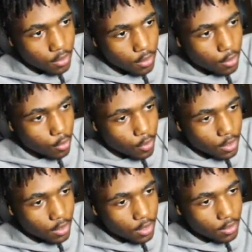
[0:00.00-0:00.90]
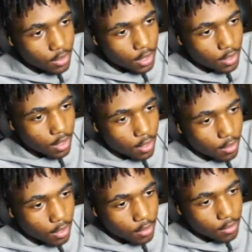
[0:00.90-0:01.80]
You know what? Think saying that
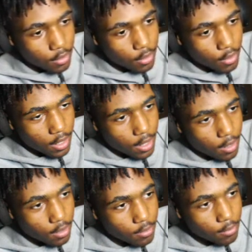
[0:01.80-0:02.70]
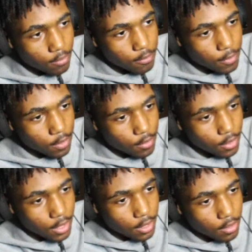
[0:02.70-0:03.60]
out loud, you know, I kind of feel
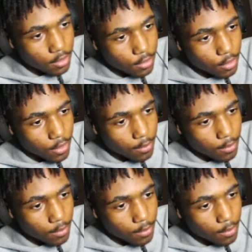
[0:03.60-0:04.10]
like, you know,